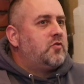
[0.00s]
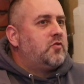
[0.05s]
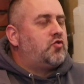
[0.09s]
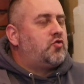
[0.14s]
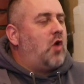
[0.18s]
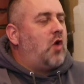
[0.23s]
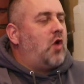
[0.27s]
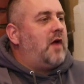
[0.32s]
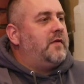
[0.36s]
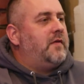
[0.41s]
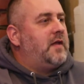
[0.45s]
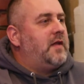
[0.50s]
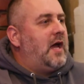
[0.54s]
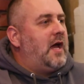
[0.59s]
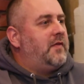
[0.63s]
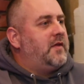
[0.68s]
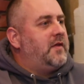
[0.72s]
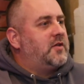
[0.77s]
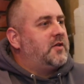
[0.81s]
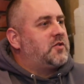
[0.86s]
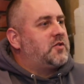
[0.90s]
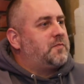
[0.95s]
driving down
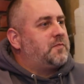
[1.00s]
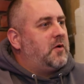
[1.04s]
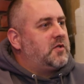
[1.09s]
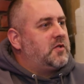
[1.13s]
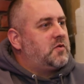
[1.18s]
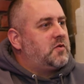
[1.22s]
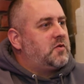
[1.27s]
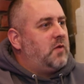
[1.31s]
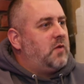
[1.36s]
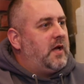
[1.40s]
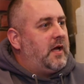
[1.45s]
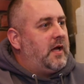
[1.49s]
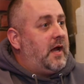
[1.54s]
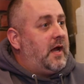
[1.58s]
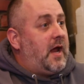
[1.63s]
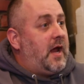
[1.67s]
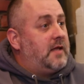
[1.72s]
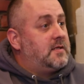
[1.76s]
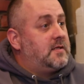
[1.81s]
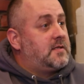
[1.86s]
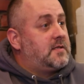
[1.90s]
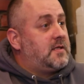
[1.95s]
the expressway
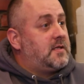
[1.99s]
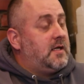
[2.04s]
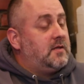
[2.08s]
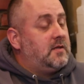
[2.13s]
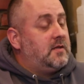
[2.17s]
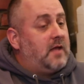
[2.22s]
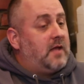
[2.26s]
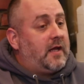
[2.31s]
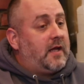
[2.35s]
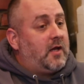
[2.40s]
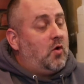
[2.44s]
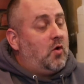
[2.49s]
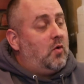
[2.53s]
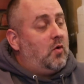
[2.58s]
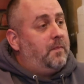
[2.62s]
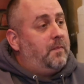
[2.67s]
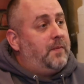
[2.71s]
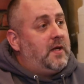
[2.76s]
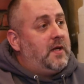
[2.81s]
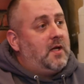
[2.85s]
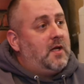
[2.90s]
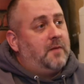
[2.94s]
and seeing like an
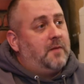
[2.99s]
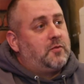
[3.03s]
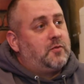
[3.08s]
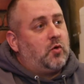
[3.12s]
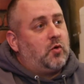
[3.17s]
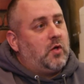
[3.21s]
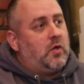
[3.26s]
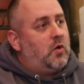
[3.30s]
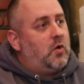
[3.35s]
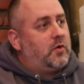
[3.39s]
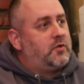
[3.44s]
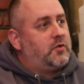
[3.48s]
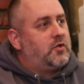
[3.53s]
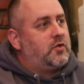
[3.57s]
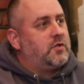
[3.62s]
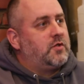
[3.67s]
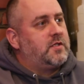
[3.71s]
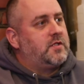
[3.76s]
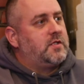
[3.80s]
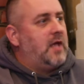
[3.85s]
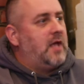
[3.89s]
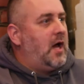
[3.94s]
old beat up Toyota
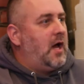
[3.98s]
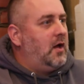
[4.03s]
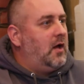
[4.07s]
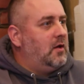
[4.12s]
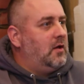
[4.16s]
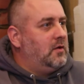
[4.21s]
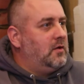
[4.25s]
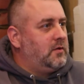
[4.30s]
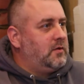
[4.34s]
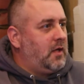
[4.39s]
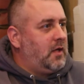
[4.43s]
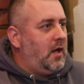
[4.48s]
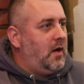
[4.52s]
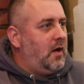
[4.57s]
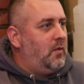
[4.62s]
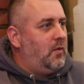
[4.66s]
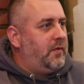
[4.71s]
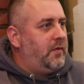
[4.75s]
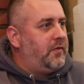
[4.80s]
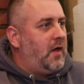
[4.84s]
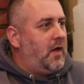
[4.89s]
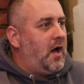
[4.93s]
Tercel, you know,
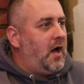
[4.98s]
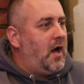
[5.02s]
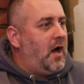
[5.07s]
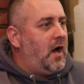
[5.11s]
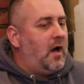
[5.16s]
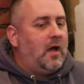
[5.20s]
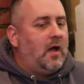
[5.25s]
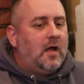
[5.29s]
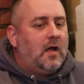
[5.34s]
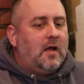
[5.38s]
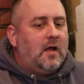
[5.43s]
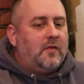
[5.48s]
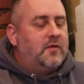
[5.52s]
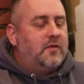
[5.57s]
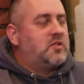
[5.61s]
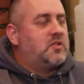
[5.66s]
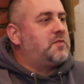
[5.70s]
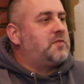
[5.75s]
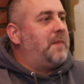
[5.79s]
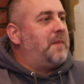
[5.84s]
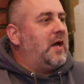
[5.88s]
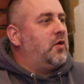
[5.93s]
with uh, the
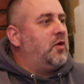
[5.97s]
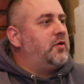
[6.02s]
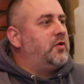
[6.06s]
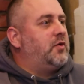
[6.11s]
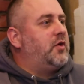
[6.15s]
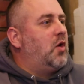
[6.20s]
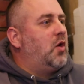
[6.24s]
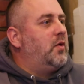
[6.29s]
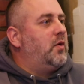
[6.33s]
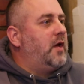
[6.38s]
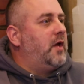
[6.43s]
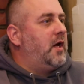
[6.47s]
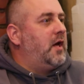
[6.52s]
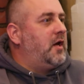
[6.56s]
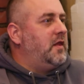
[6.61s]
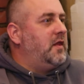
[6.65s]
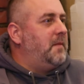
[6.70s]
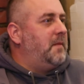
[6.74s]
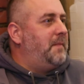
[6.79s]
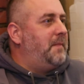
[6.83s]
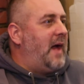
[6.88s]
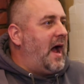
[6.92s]
spare donut
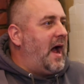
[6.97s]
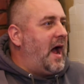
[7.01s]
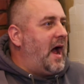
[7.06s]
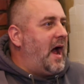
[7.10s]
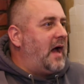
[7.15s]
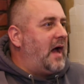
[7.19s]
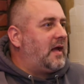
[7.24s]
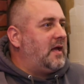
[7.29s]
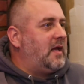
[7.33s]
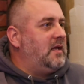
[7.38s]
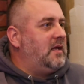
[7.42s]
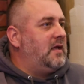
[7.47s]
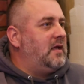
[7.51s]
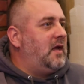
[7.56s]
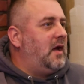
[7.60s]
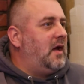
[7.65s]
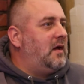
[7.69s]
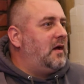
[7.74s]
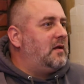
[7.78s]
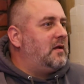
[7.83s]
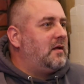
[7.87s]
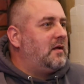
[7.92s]
on the back and
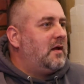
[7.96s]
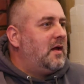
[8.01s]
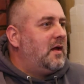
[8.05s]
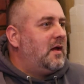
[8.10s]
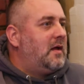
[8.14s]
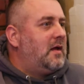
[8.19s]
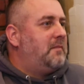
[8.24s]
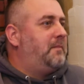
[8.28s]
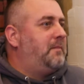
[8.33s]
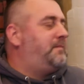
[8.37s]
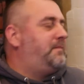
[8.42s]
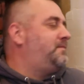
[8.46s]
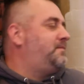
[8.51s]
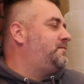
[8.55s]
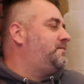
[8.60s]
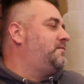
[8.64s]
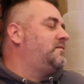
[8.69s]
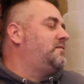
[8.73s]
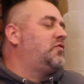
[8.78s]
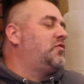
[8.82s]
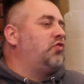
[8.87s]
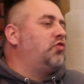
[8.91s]
uh,
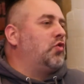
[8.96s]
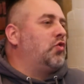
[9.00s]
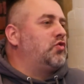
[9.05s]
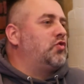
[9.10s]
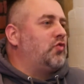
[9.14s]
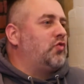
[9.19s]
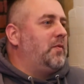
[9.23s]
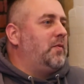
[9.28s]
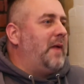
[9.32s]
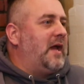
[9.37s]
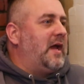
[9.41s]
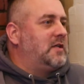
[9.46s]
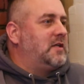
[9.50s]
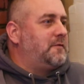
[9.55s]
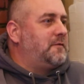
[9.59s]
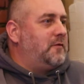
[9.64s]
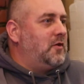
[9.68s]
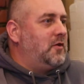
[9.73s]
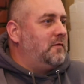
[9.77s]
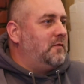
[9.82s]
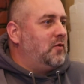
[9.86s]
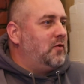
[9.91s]
grocery bags
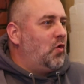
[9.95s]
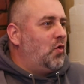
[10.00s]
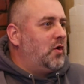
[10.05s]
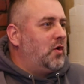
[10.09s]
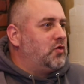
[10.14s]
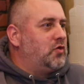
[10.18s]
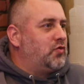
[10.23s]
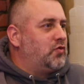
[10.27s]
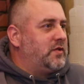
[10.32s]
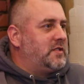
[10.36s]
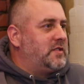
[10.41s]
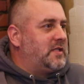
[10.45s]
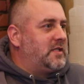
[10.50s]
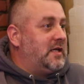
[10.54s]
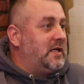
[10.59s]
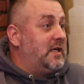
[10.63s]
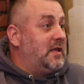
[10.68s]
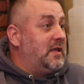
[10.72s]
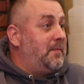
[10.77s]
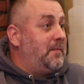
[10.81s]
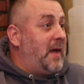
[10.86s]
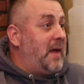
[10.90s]
full of laundry
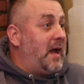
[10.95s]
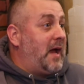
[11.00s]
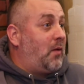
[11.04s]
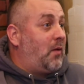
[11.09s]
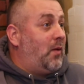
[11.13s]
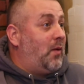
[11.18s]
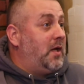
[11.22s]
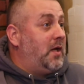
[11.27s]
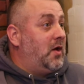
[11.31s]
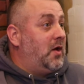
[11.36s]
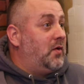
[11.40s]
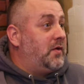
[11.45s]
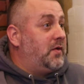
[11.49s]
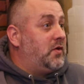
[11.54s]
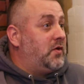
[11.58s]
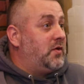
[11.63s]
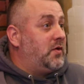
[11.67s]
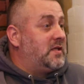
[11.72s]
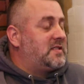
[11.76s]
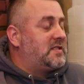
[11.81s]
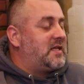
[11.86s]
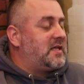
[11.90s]
sitting in the back window that
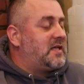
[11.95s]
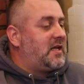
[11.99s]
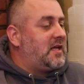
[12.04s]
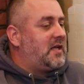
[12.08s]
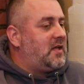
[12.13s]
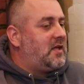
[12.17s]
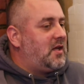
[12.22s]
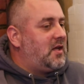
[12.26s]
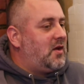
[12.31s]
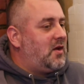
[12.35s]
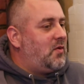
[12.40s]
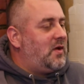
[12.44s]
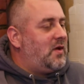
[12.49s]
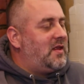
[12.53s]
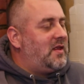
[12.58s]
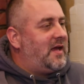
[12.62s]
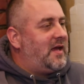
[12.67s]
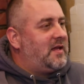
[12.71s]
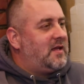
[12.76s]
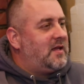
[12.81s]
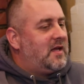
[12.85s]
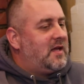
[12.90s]
you can see. Like, you know what?
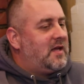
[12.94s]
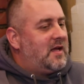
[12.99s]
Like,